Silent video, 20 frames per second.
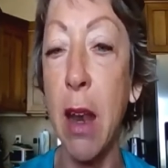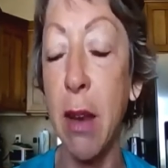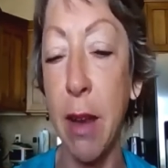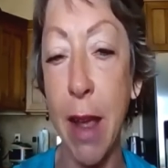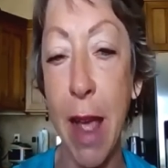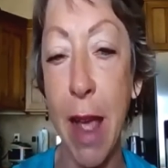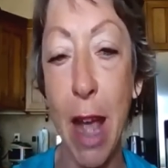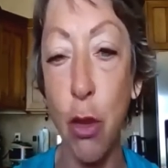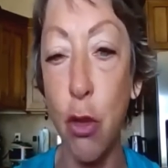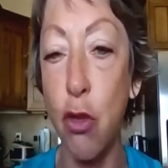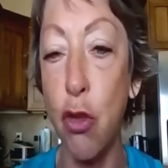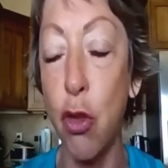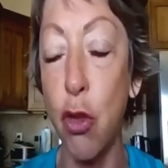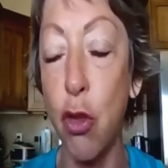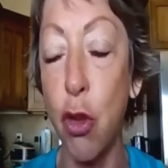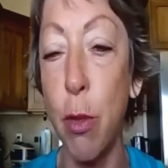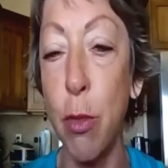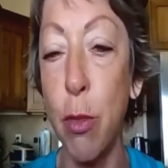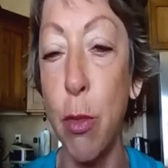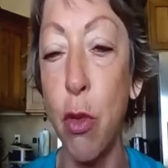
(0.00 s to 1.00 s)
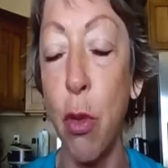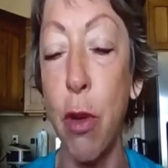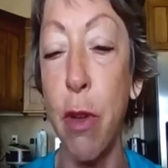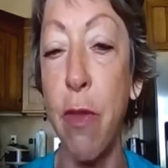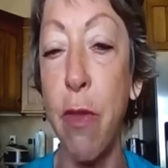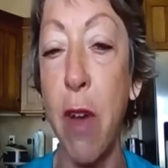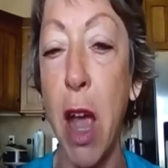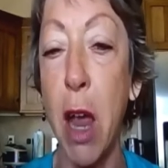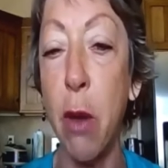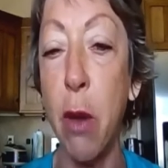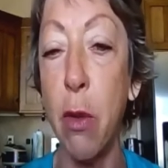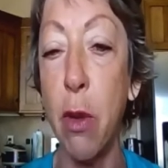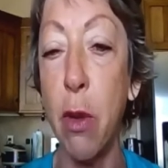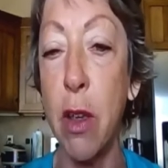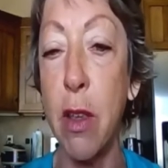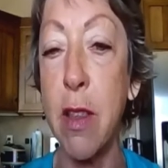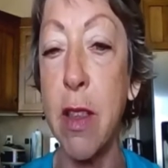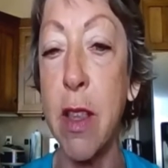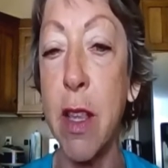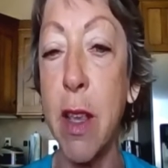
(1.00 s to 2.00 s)
has germs or a
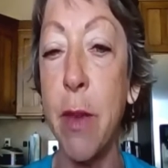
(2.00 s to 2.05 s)
virus.